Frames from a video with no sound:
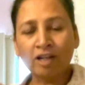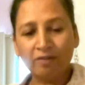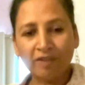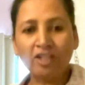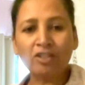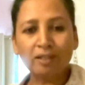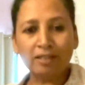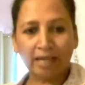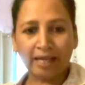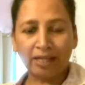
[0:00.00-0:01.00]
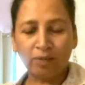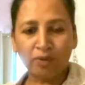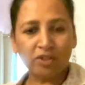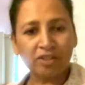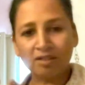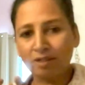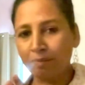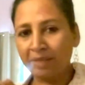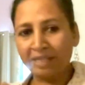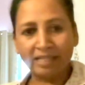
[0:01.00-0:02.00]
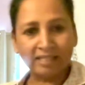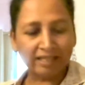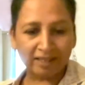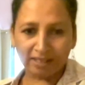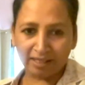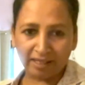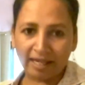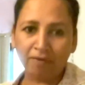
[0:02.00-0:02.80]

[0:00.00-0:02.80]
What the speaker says: conventional dyeing, which is completely synthetic